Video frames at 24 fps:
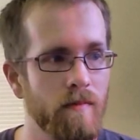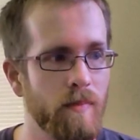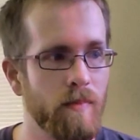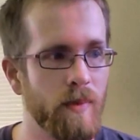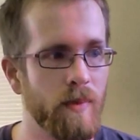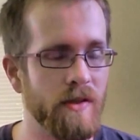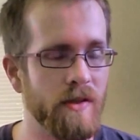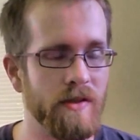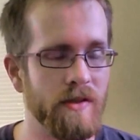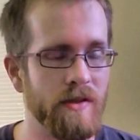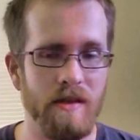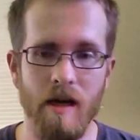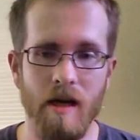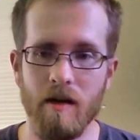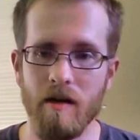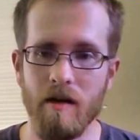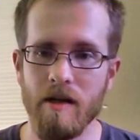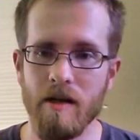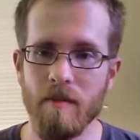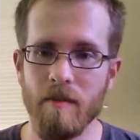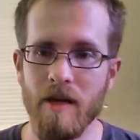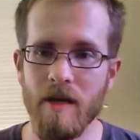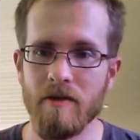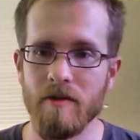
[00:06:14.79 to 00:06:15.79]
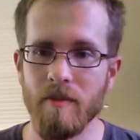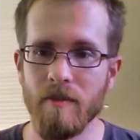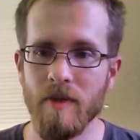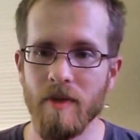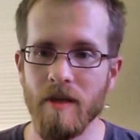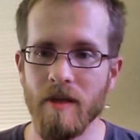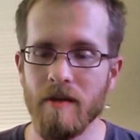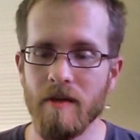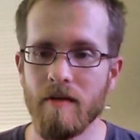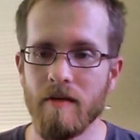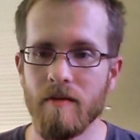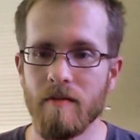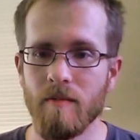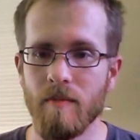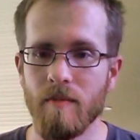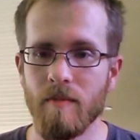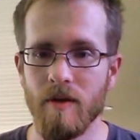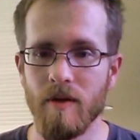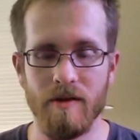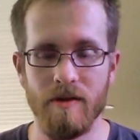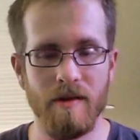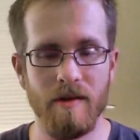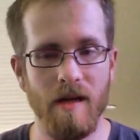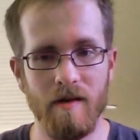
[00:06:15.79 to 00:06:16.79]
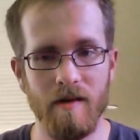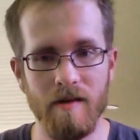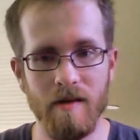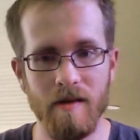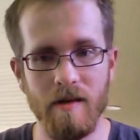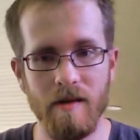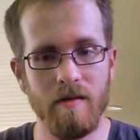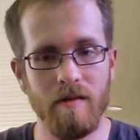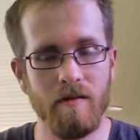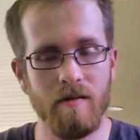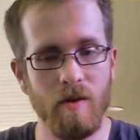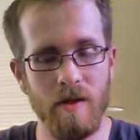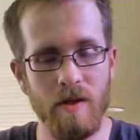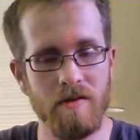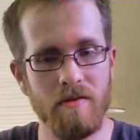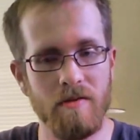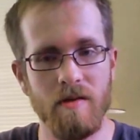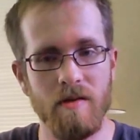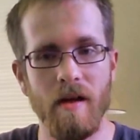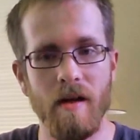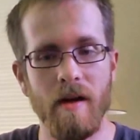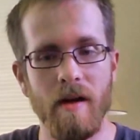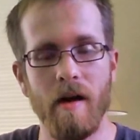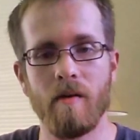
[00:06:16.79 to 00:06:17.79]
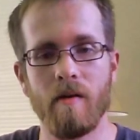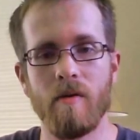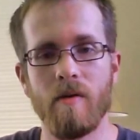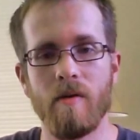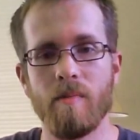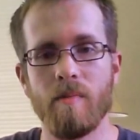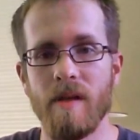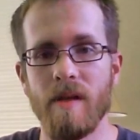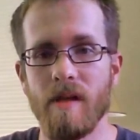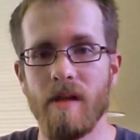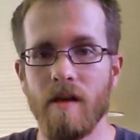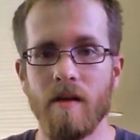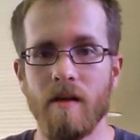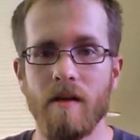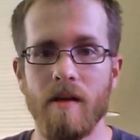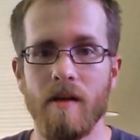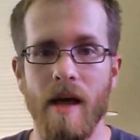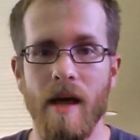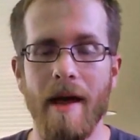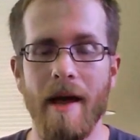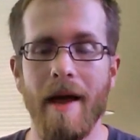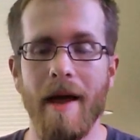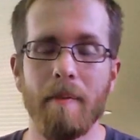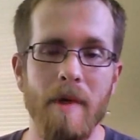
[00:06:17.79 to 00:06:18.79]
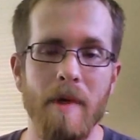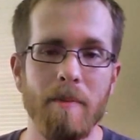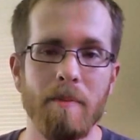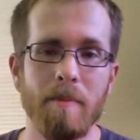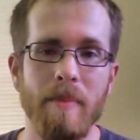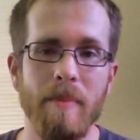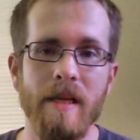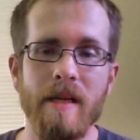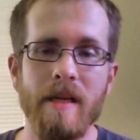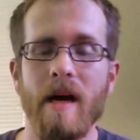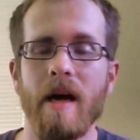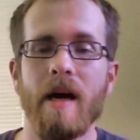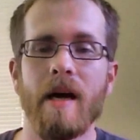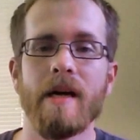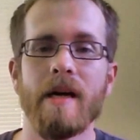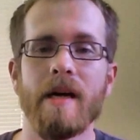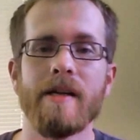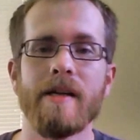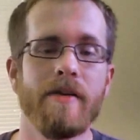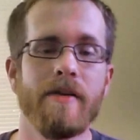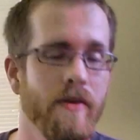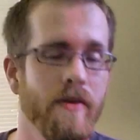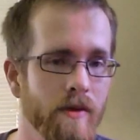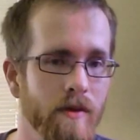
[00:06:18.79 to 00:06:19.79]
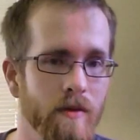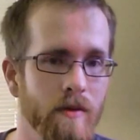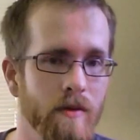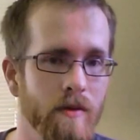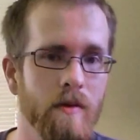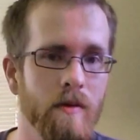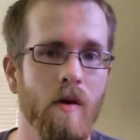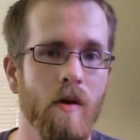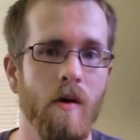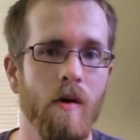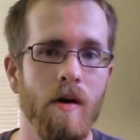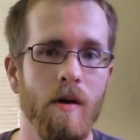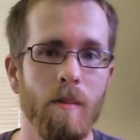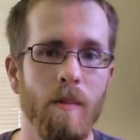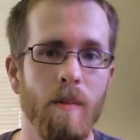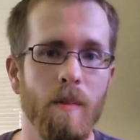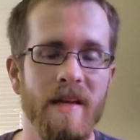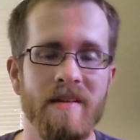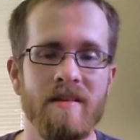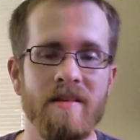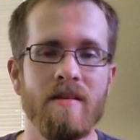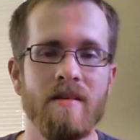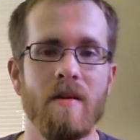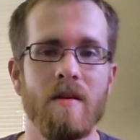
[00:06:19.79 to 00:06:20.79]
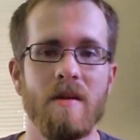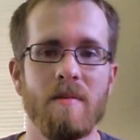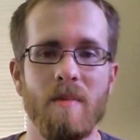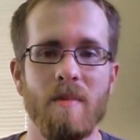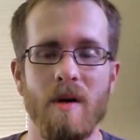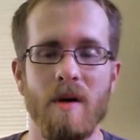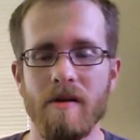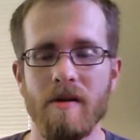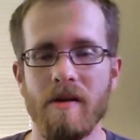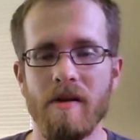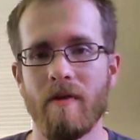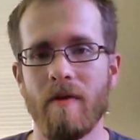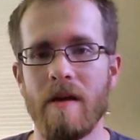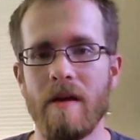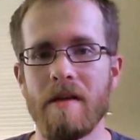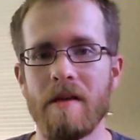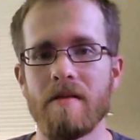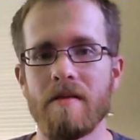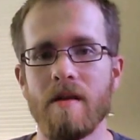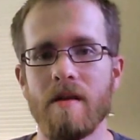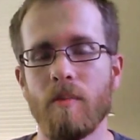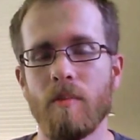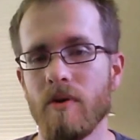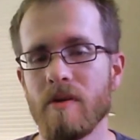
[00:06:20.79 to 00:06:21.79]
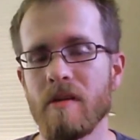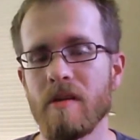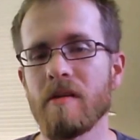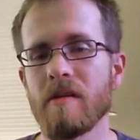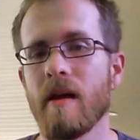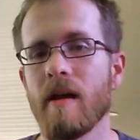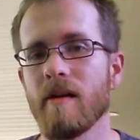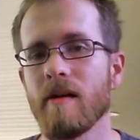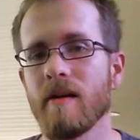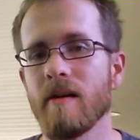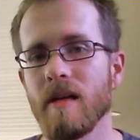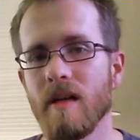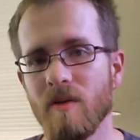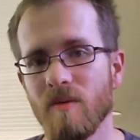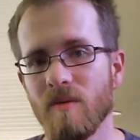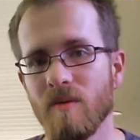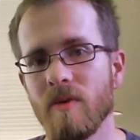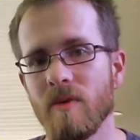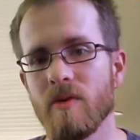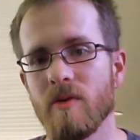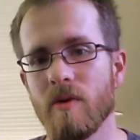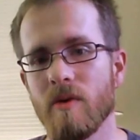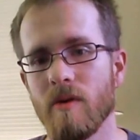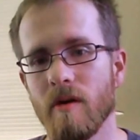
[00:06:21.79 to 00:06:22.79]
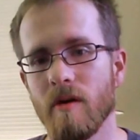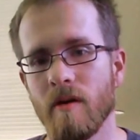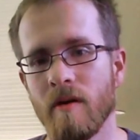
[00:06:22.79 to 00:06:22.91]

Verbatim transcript: personality measurement, personality questionnaire would be the MMPI 2 or Minnesota Multiphasic Personality Inventory.